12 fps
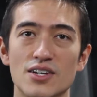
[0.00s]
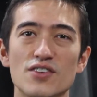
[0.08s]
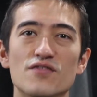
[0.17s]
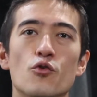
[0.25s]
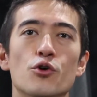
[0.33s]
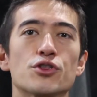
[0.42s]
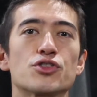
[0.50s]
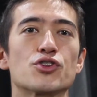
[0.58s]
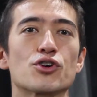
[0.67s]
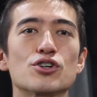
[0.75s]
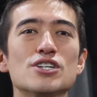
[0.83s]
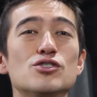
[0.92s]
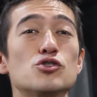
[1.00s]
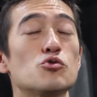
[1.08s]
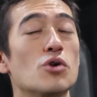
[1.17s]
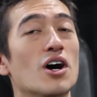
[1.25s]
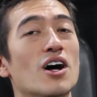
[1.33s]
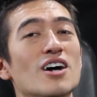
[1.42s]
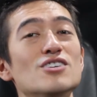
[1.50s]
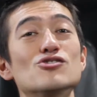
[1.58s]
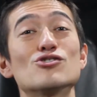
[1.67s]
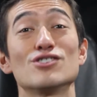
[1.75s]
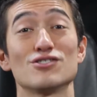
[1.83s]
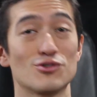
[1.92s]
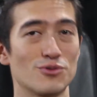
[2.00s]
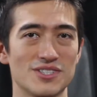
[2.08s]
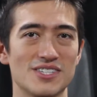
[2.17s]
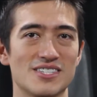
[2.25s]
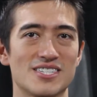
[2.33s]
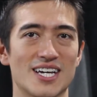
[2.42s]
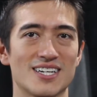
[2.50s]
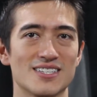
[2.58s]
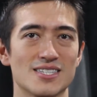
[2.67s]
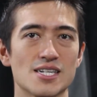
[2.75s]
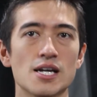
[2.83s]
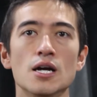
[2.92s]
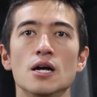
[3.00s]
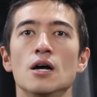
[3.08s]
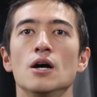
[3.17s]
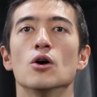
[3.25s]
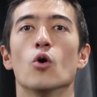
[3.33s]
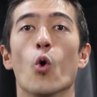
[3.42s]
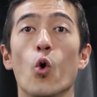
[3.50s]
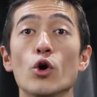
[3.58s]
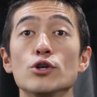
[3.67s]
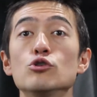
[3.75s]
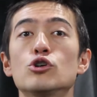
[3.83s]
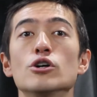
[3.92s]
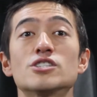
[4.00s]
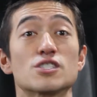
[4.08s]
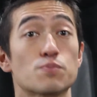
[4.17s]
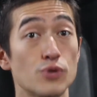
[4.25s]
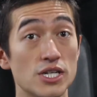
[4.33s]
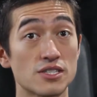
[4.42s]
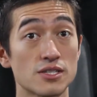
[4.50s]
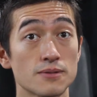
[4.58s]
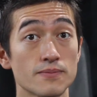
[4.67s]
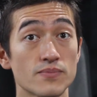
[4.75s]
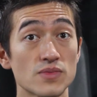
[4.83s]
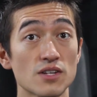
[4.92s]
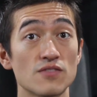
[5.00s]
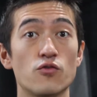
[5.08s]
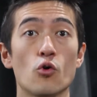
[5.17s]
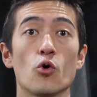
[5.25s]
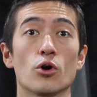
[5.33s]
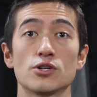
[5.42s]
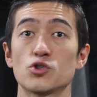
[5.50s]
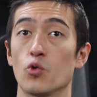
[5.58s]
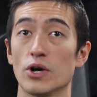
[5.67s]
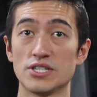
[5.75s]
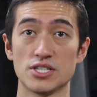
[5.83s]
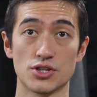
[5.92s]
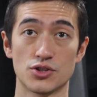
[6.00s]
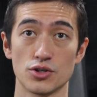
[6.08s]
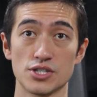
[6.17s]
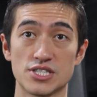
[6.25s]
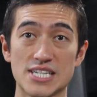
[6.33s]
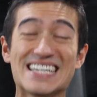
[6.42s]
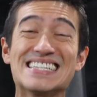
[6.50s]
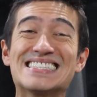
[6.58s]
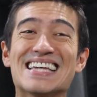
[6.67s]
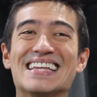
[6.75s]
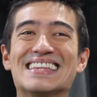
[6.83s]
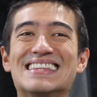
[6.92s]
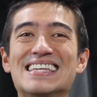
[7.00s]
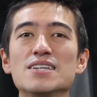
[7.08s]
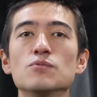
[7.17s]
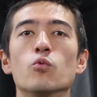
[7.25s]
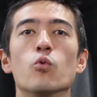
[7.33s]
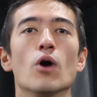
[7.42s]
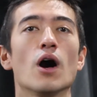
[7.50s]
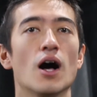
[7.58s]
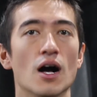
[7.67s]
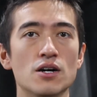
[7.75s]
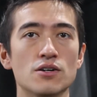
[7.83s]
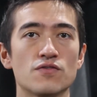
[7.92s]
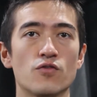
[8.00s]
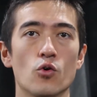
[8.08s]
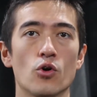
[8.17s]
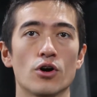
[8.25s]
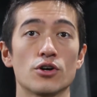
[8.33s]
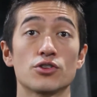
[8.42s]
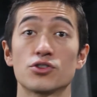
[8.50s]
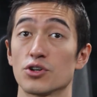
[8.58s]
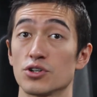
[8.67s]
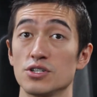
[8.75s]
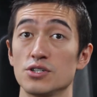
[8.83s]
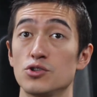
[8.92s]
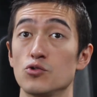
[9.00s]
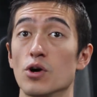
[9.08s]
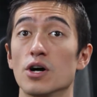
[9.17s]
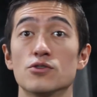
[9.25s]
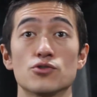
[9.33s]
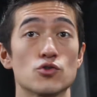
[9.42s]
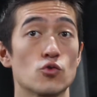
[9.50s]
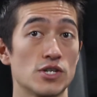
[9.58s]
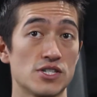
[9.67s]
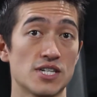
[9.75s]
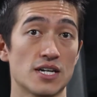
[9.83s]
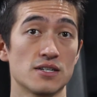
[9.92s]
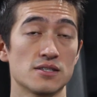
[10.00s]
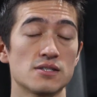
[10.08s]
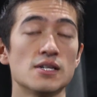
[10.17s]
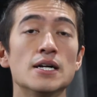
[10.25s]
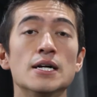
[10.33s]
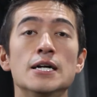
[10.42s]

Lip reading: for 30 to 120 seconds. Or you could sprint for 20 to 30 seconds and then walk for 30 to 120 seconds.